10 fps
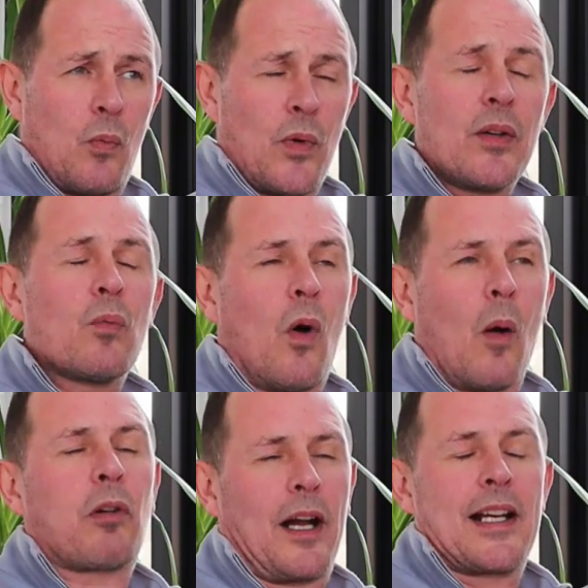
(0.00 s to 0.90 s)
We
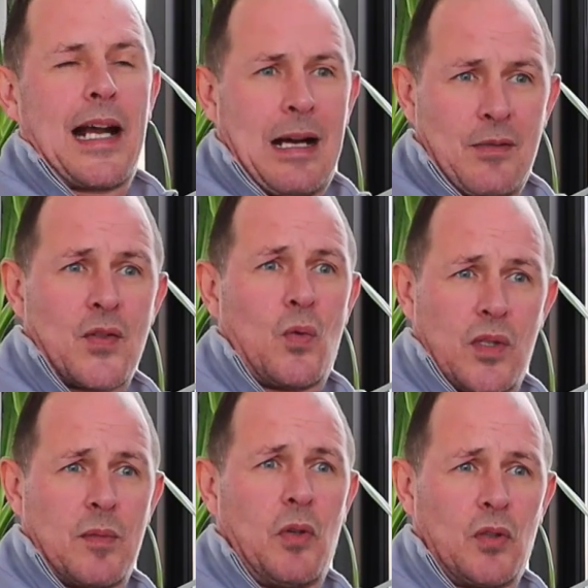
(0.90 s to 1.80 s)
operate an
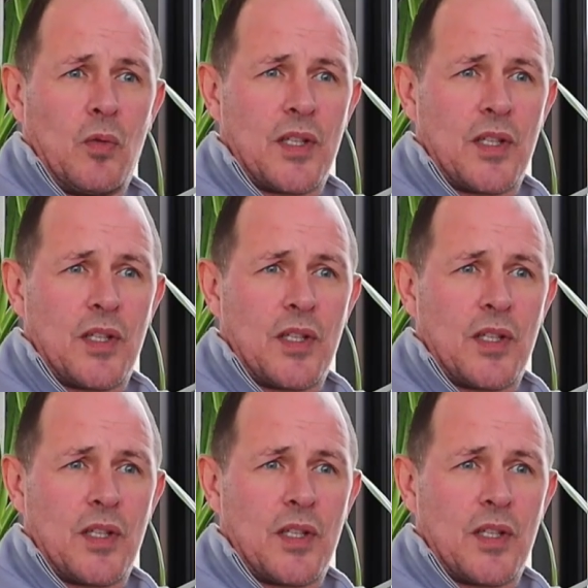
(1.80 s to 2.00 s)
outsourced model,